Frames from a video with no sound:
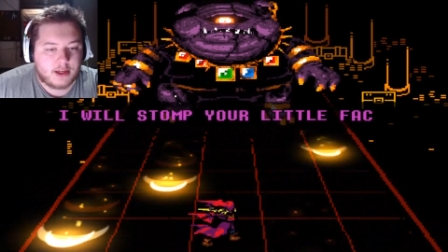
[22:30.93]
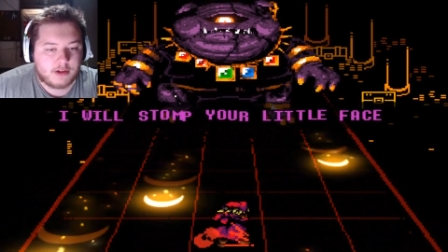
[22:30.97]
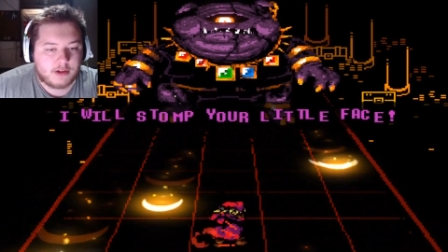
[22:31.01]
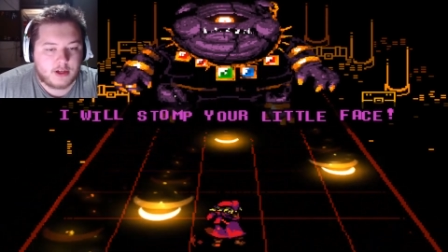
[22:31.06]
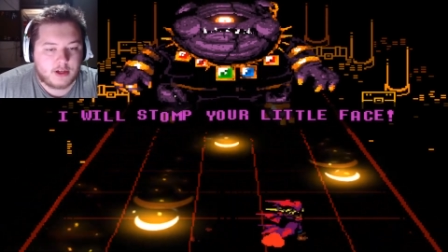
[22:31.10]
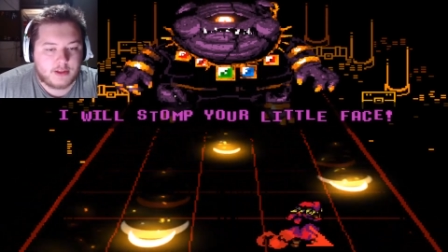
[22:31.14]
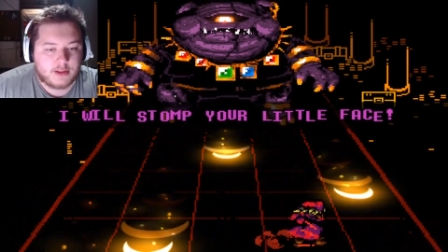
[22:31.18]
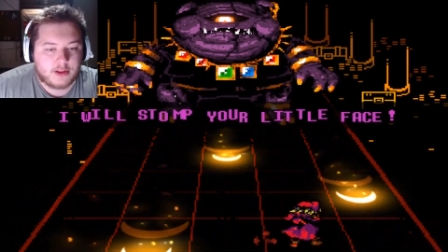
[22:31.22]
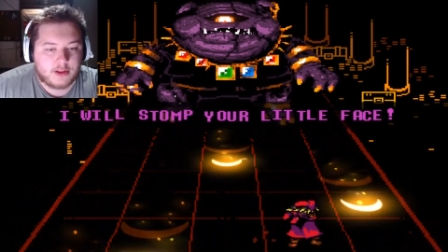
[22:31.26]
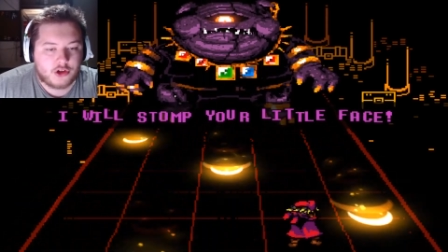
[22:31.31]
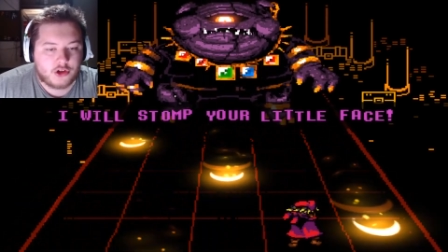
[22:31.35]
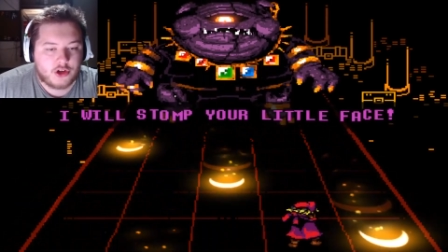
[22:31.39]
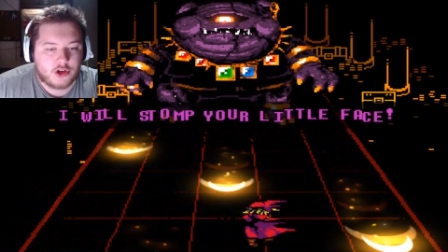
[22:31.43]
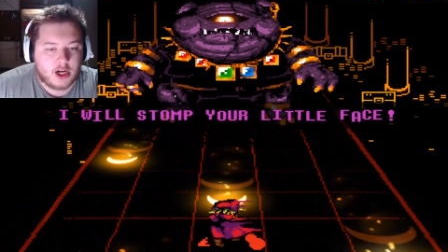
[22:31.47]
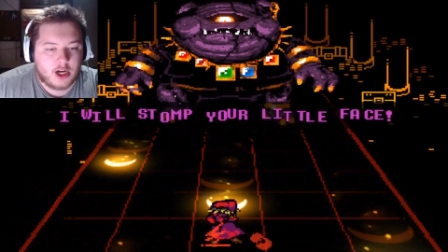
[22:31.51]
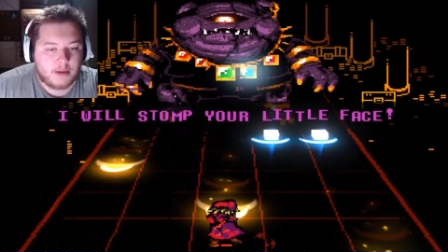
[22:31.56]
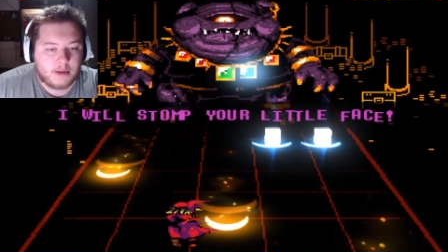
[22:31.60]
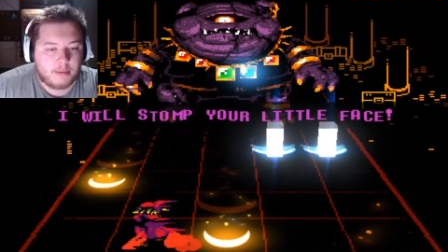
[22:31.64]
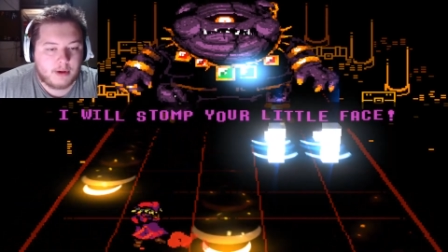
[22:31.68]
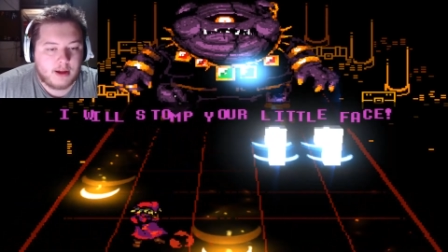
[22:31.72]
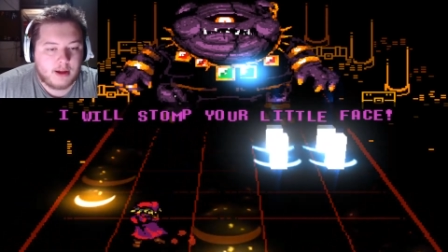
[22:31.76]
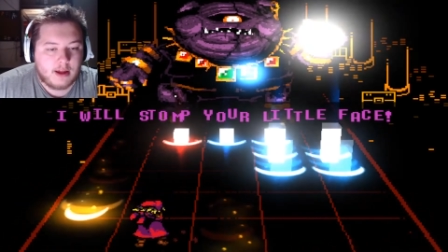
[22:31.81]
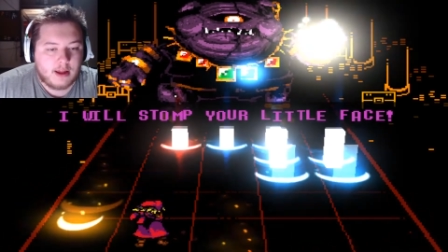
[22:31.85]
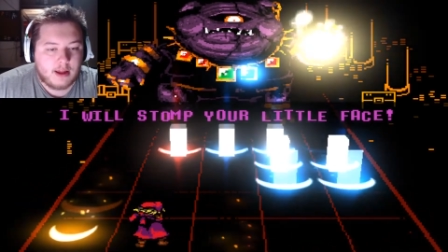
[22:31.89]
so you have to jump
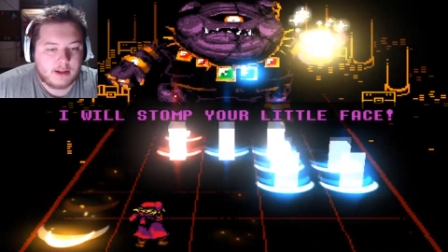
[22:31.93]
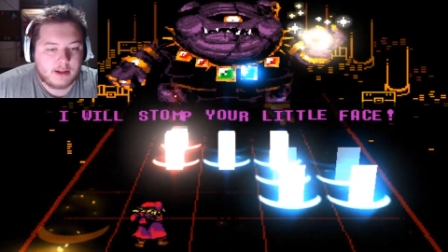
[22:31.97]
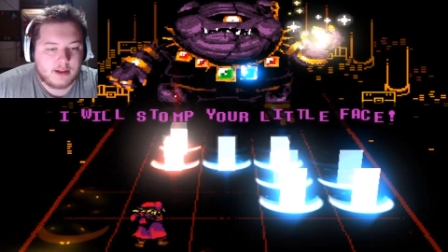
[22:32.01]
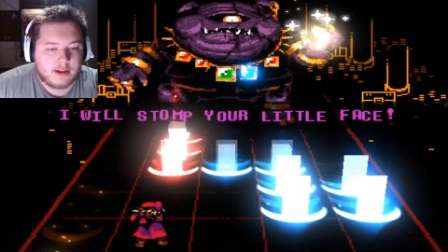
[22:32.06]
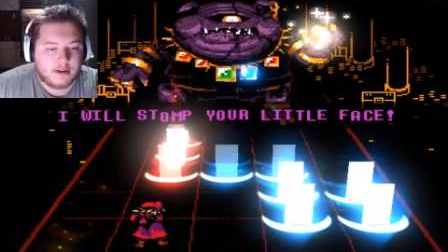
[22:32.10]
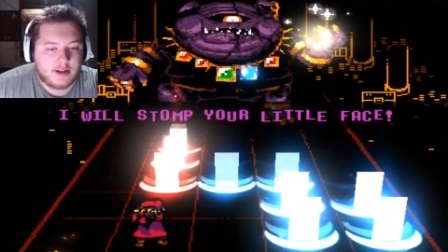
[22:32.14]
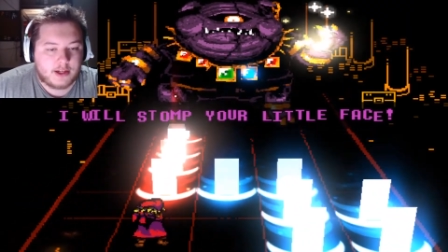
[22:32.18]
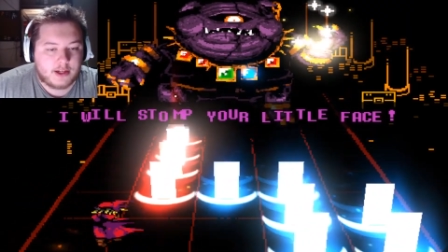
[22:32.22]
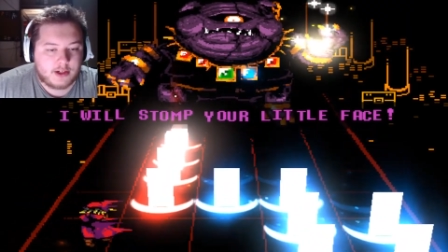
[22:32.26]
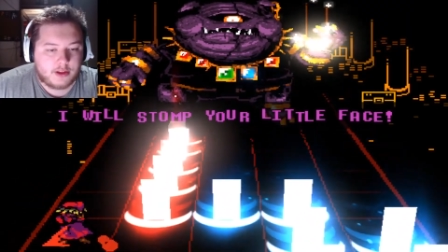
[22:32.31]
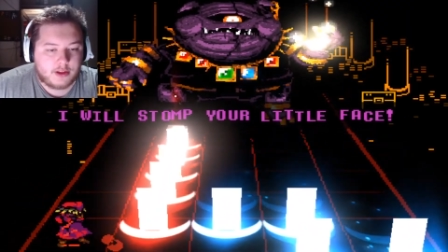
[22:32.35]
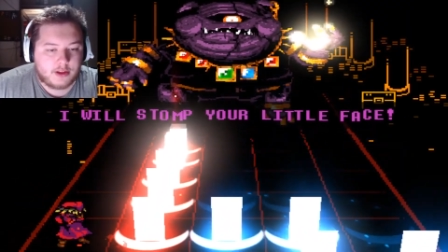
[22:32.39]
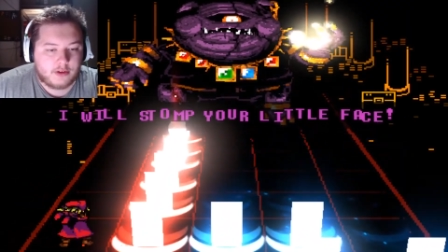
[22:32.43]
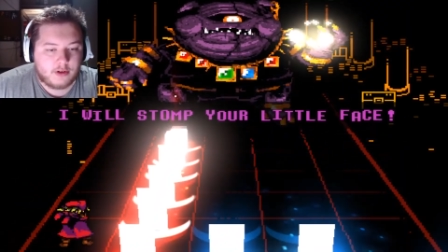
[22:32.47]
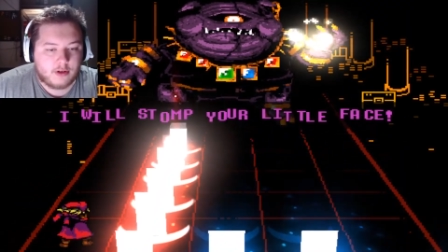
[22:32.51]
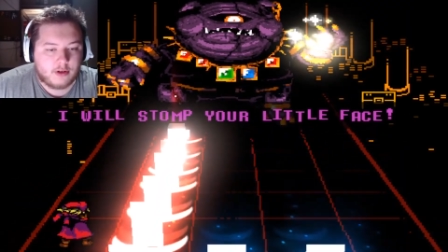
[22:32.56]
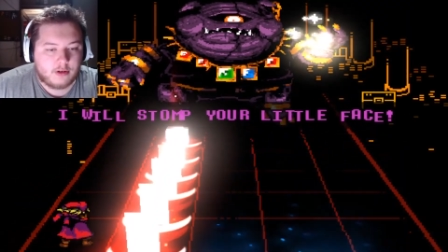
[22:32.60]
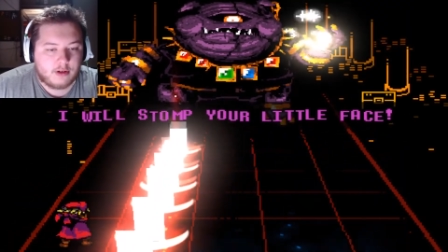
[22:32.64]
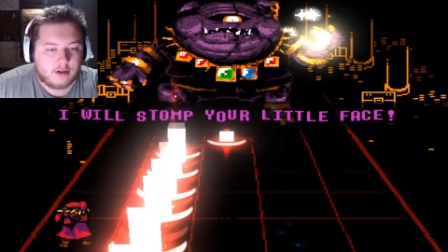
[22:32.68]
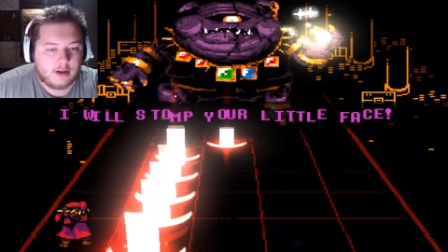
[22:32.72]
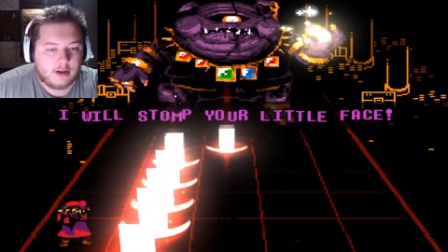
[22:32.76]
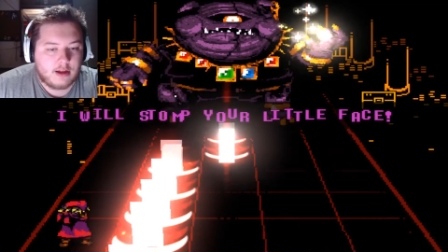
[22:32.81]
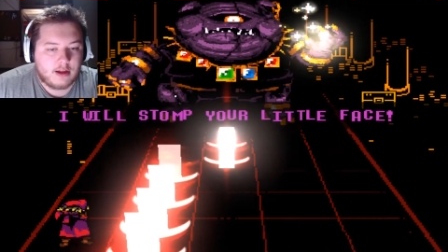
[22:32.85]
instead dashing through.